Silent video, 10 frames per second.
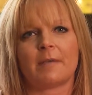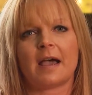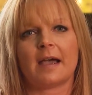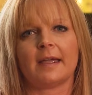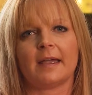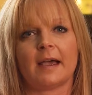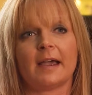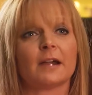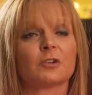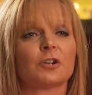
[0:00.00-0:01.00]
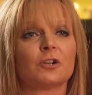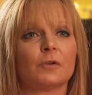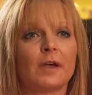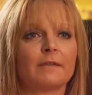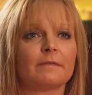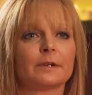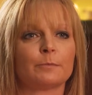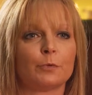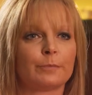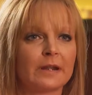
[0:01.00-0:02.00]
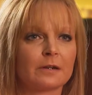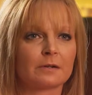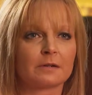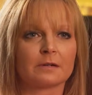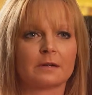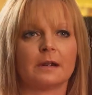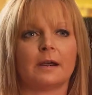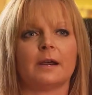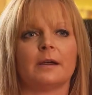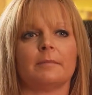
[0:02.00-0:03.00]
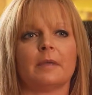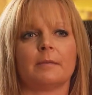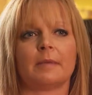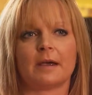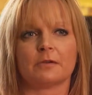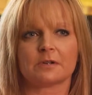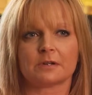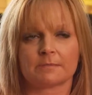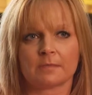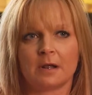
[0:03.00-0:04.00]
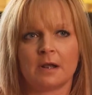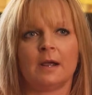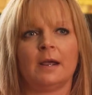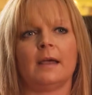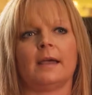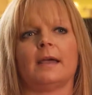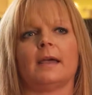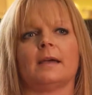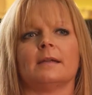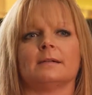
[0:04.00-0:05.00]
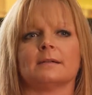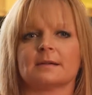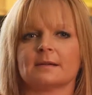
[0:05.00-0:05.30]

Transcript: I actually do have some roommates in my house, and